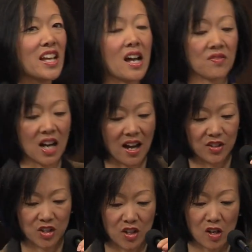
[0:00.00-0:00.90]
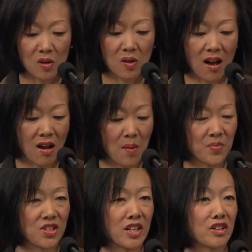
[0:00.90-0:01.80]
say, I've gotten to know
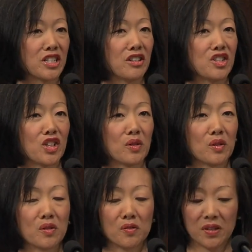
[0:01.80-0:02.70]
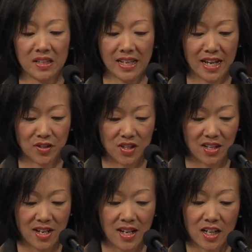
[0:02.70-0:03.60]
the Secretary General over the last